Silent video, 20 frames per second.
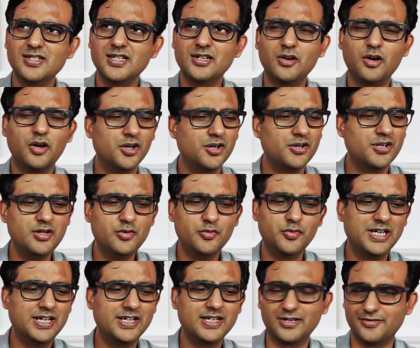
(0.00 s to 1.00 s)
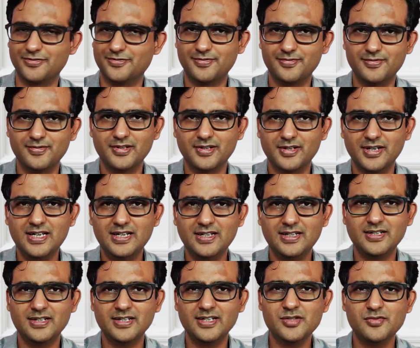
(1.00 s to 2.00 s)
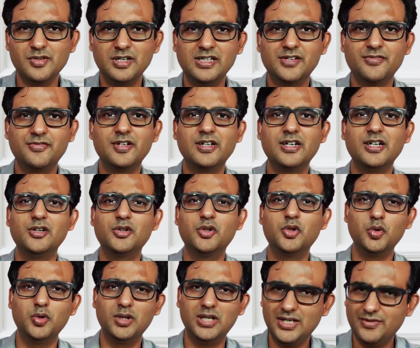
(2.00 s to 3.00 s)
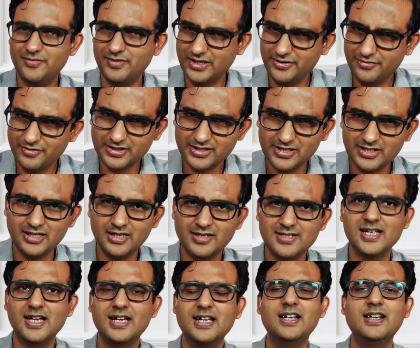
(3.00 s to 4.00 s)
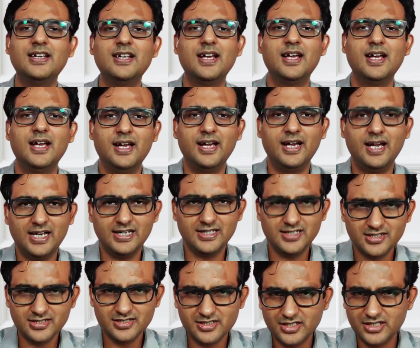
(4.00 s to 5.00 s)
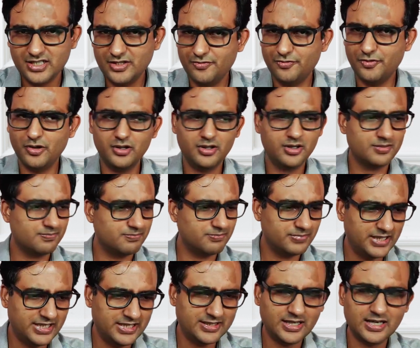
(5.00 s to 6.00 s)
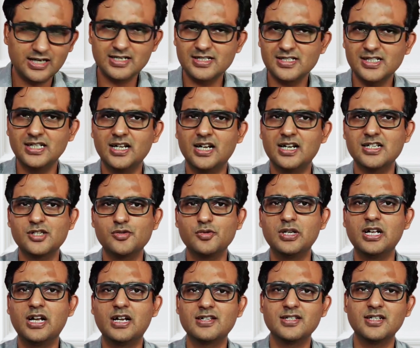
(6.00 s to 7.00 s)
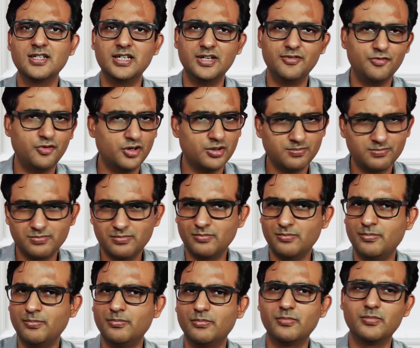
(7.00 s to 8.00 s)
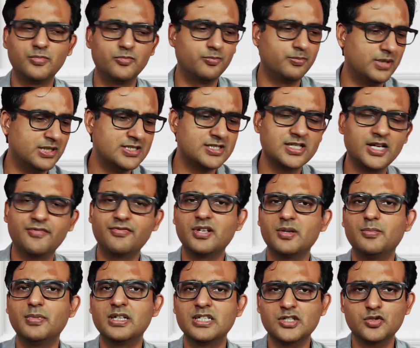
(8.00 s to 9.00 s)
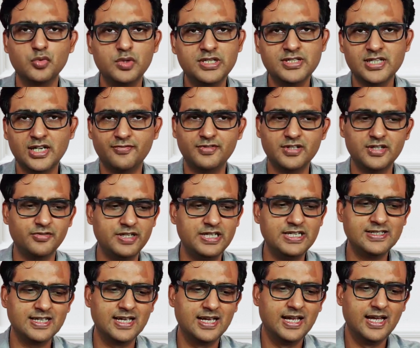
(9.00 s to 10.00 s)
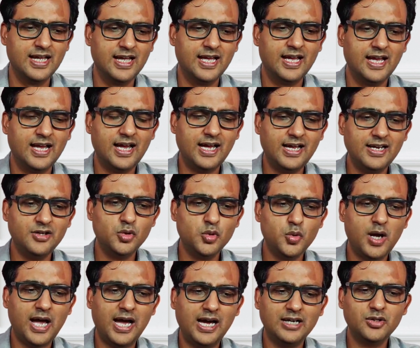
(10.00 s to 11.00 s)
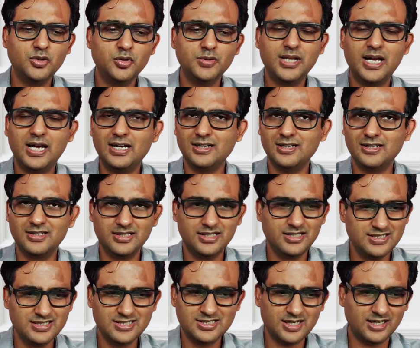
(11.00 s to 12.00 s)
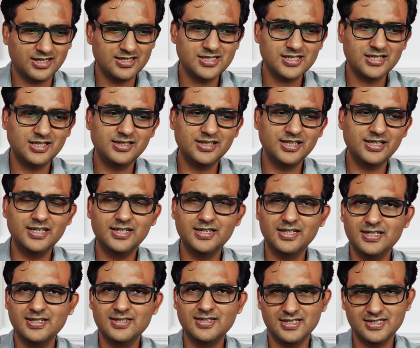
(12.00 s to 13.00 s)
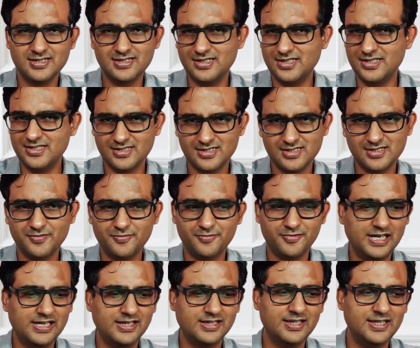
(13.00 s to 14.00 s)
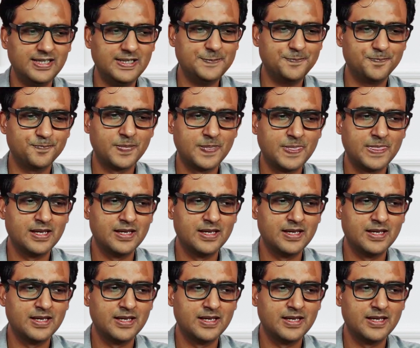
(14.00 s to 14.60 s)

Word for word: are already very tough, right? It, it is very difficult to leave everything aside and just study for eight hours, ten hours, twelve hours a day for months after months, weeks after weeks. And to add to that, these uncertainties is, is frankly